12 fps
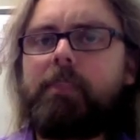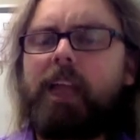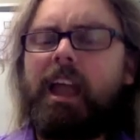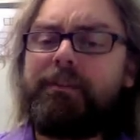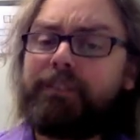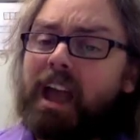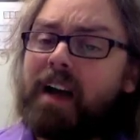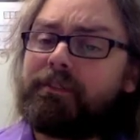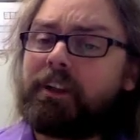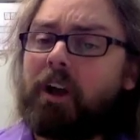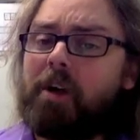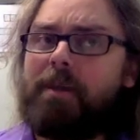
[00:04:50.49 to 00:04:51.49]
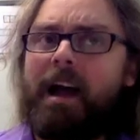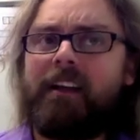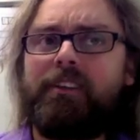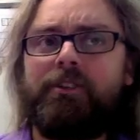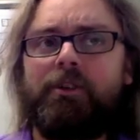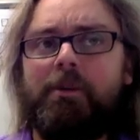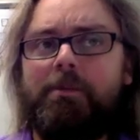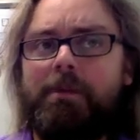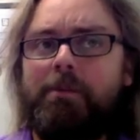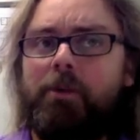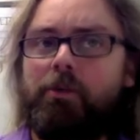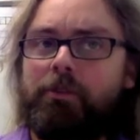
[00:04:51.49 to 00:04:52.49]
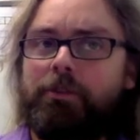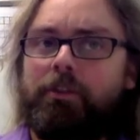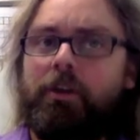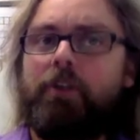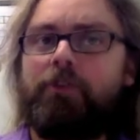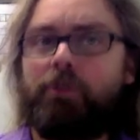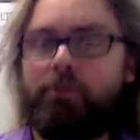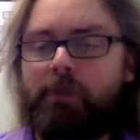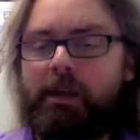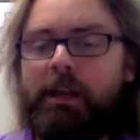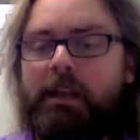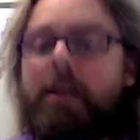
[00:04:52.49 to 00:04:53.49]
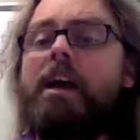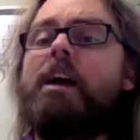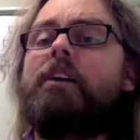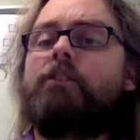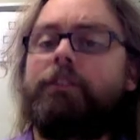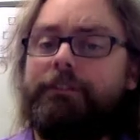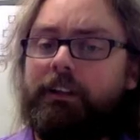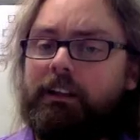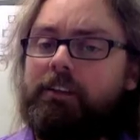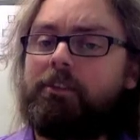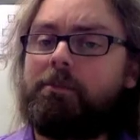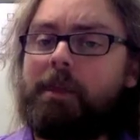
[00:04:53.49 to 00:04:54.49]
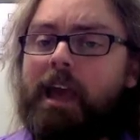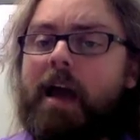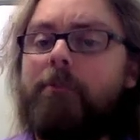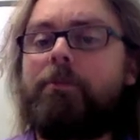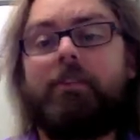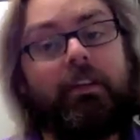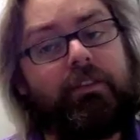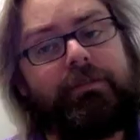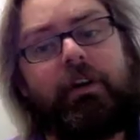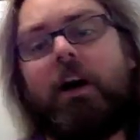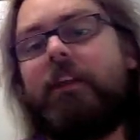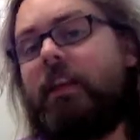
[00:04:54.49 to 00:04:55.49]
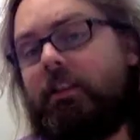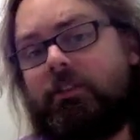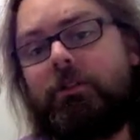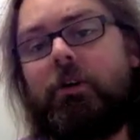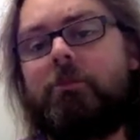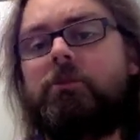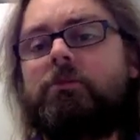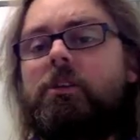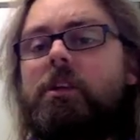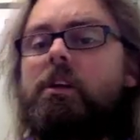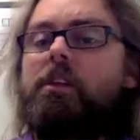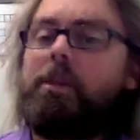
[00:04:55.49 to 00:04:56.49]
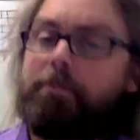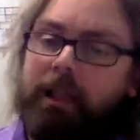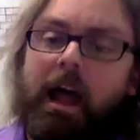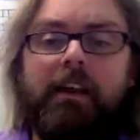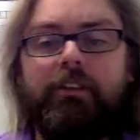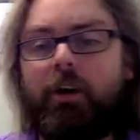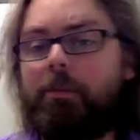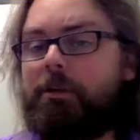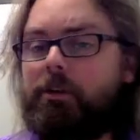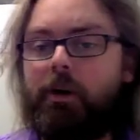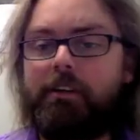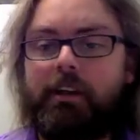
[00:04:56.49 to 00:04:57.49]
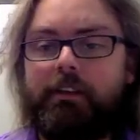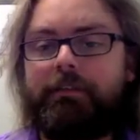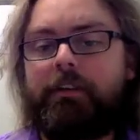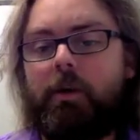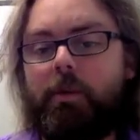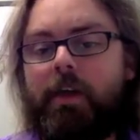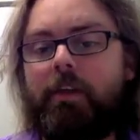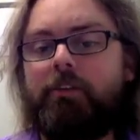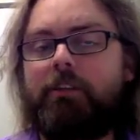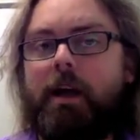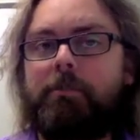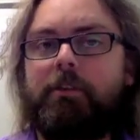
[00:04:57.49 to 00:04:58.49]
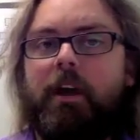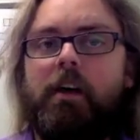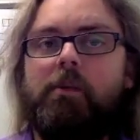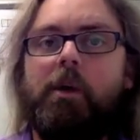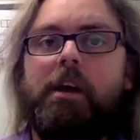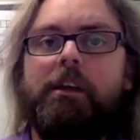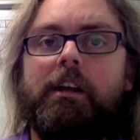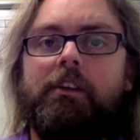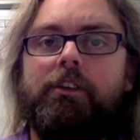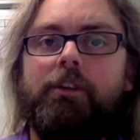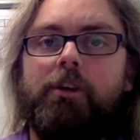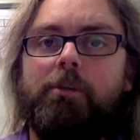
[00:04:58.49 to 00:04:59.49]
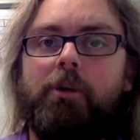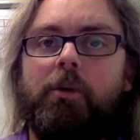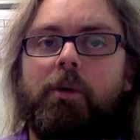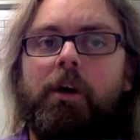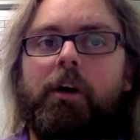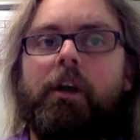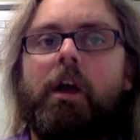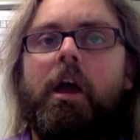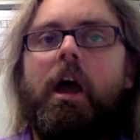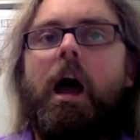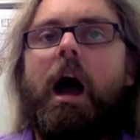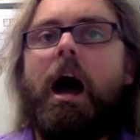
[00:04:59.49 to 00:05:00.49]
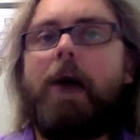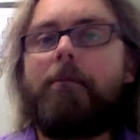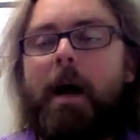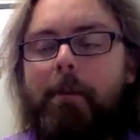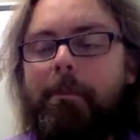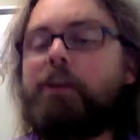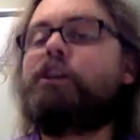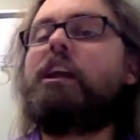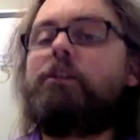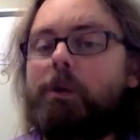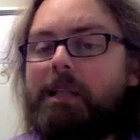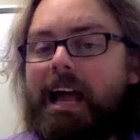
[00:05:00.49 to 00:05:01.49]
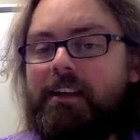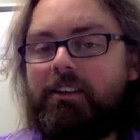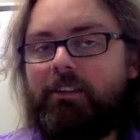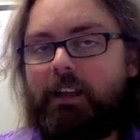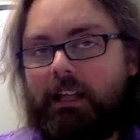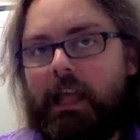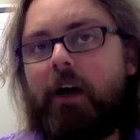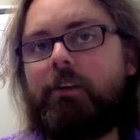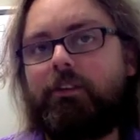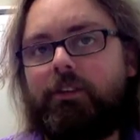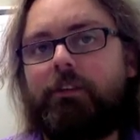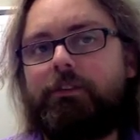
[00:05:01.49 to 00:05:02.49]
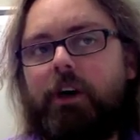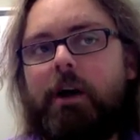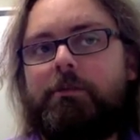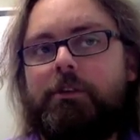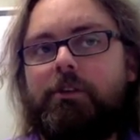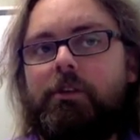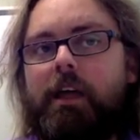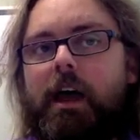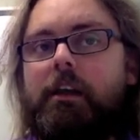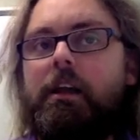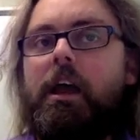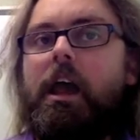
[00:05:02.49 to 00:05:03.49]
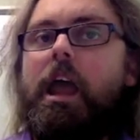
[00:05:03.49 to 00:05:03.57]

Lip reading: If you have to go back and do a bit more research or reading to fill in some gaps, that's fine, that's normal. The plan is helping you identify where those gaps are and where you need to do more work. But you need to allow yourself time to do that.